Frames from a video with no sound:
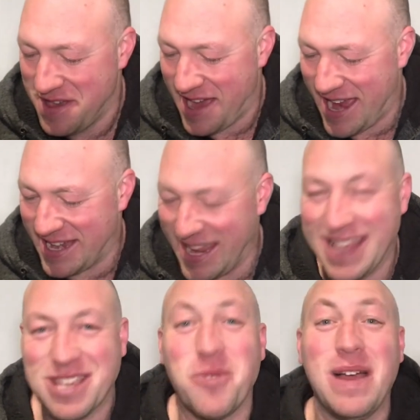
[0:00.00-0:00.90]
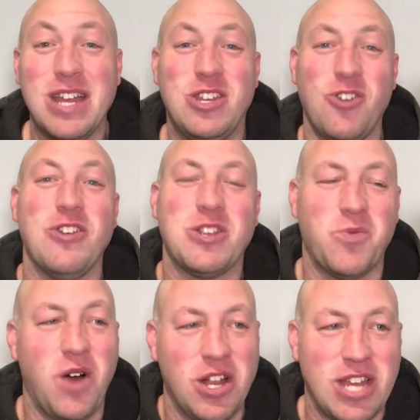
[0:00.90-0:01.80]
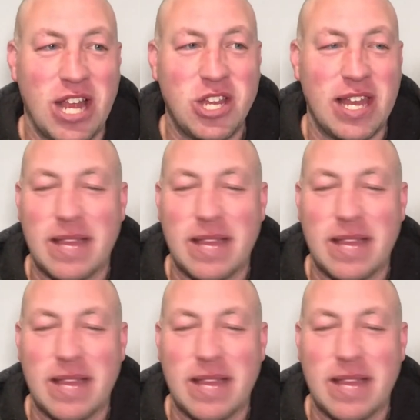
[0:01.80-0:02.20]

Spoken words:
and it's quite a joy to watch actually.